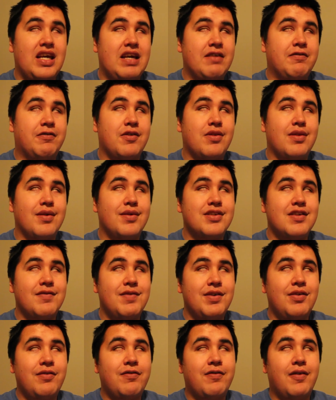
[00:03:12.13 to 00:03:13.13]
For those
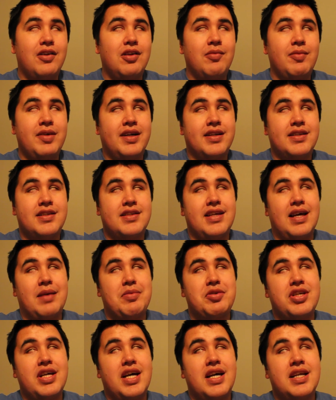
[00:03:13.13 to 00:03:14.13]
of you who follow me on
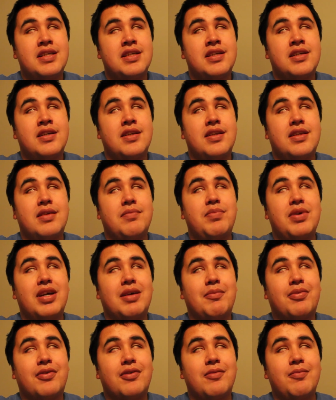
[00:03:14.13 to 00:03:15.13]
Snapchat, the
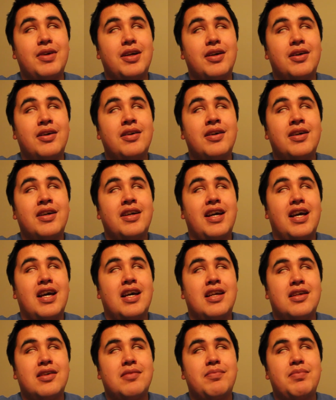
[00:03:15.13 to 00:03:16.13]
big premiere
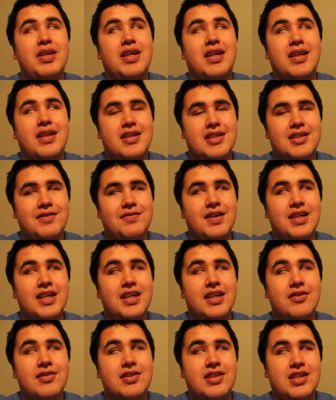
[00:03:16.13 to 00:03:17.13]
ended up being this
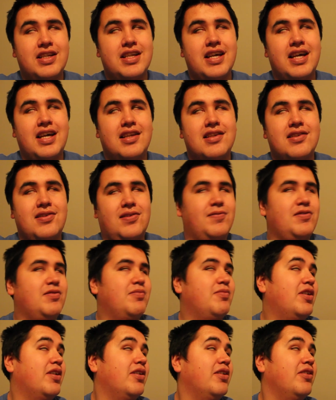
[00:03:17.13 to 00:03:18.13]
video today instead of
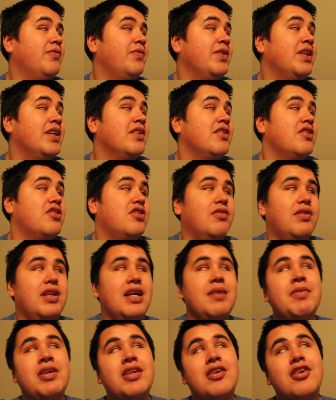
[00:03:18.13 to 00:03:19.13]
tomorrow. So
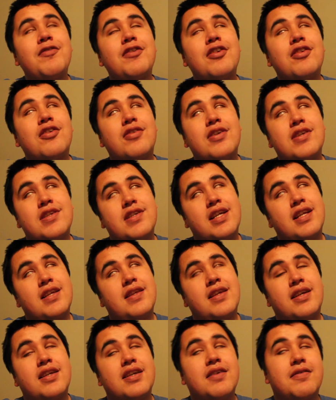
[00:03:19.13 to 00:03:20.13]
let me know if you notice
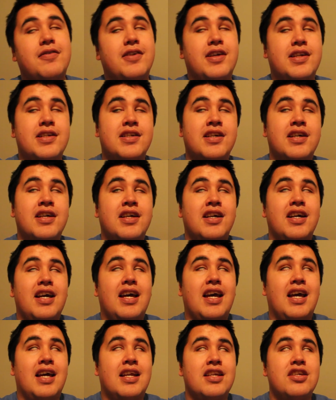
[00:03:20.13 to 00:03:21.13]
anything different,
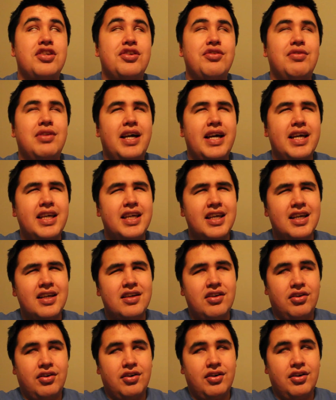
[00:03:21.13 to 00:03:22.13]
and do you like
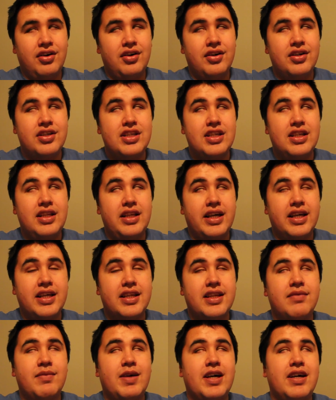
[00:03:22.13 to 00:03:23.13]
it, or do you
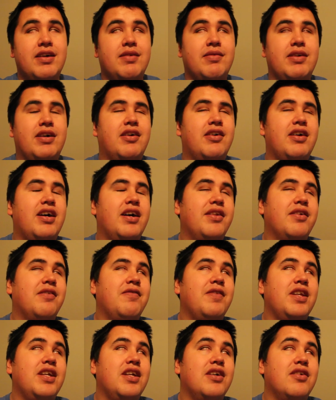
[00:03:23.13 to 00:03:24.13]
like my other
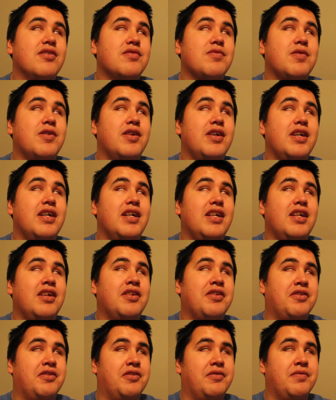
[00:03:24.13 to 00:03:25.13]
videos where,
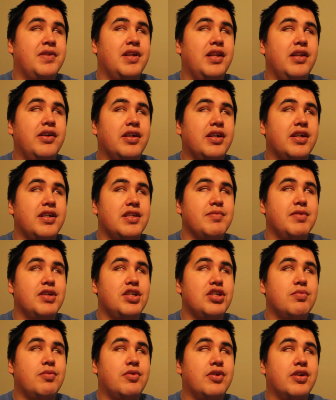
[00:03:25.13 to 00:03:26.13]
you know, the look is
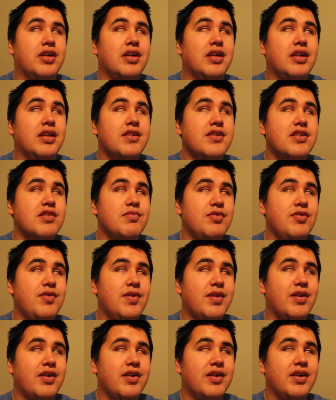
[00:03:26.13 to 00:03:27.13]
much more
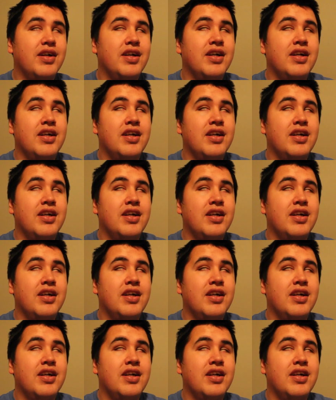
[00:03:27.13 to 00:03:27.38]
smoother.